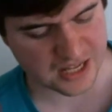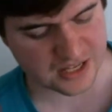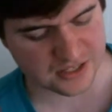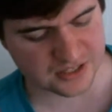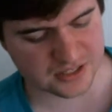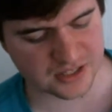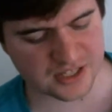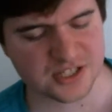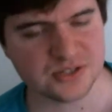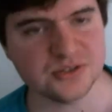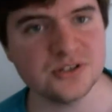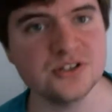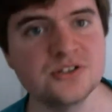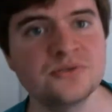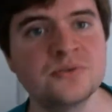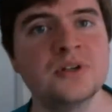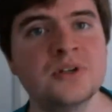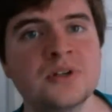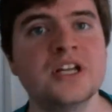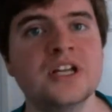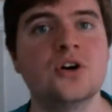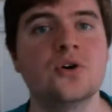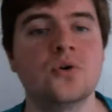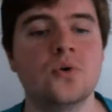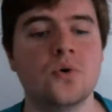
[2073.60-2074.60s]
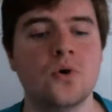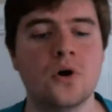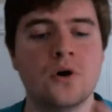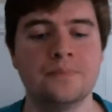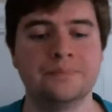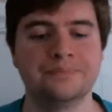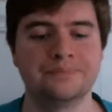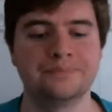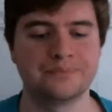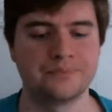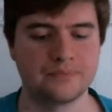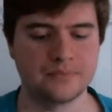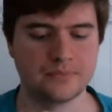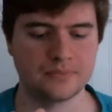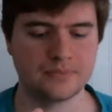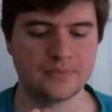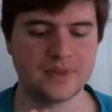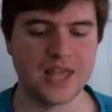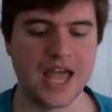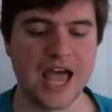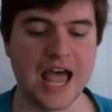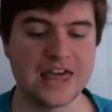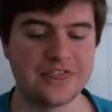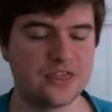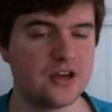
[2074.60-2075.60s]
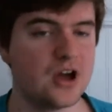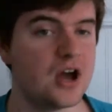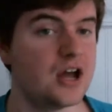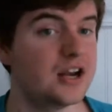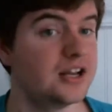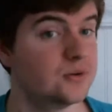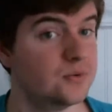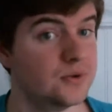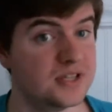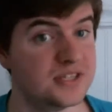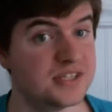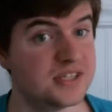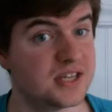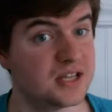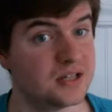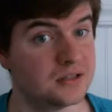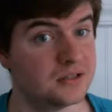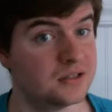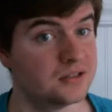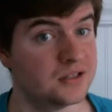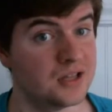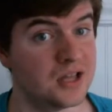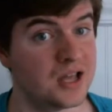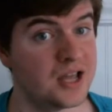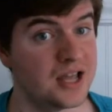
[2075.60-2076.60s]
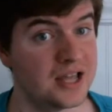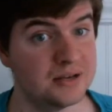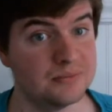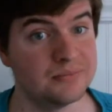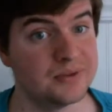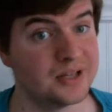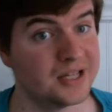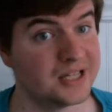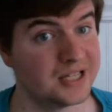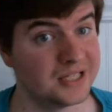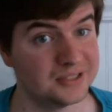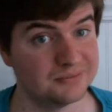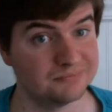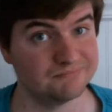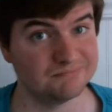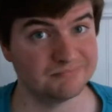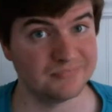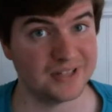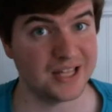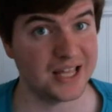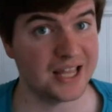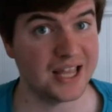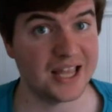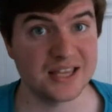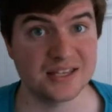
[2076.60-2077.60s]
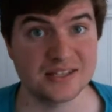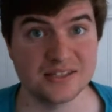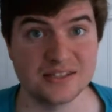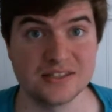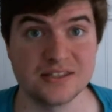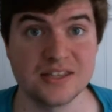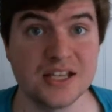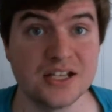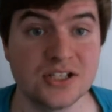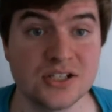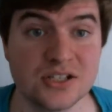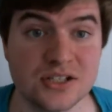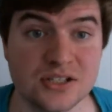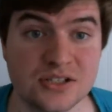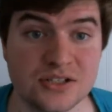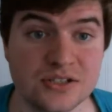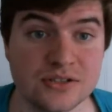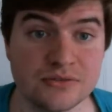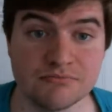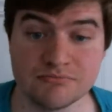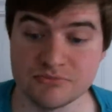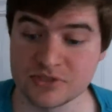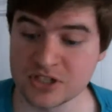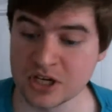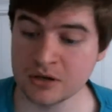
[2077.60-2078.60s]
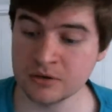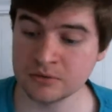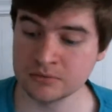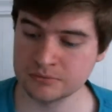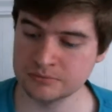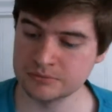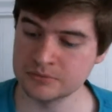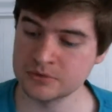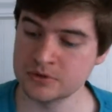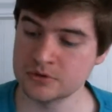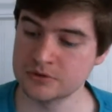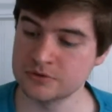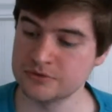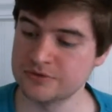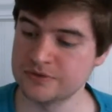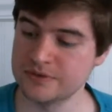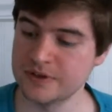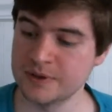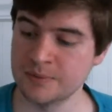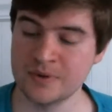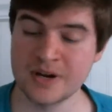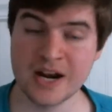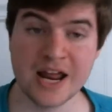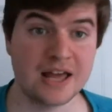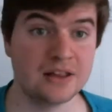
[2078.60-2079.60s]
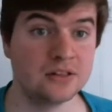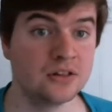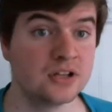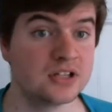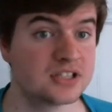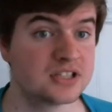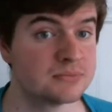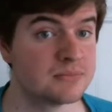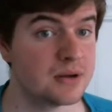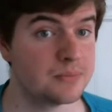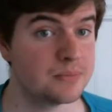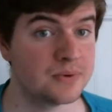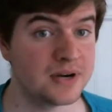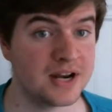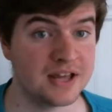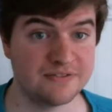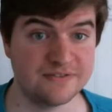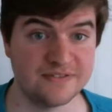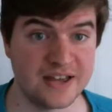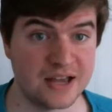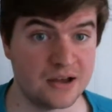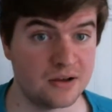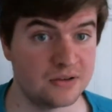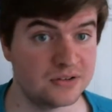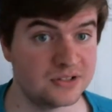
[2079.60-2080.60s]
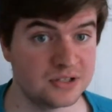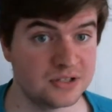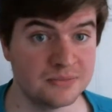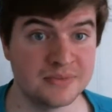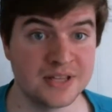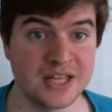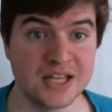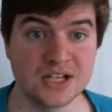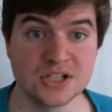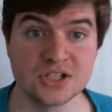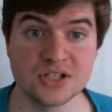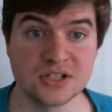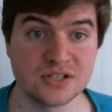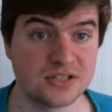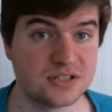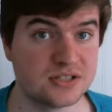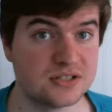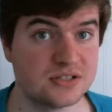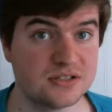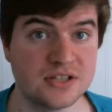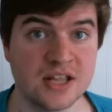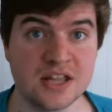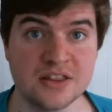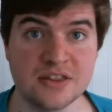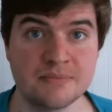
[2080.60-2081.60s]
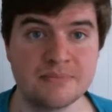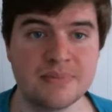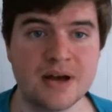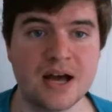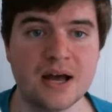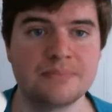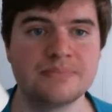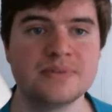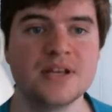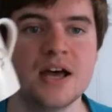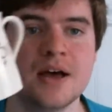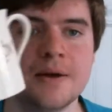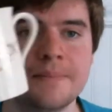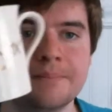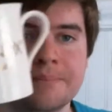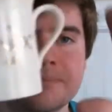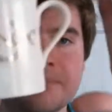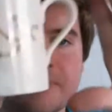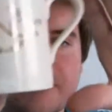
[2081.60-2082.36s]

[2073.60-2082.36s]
So this was really cool. I thought it would sell online, but I guess they just don't move. And when I looked them up, when I found them, they just, nothing popped up.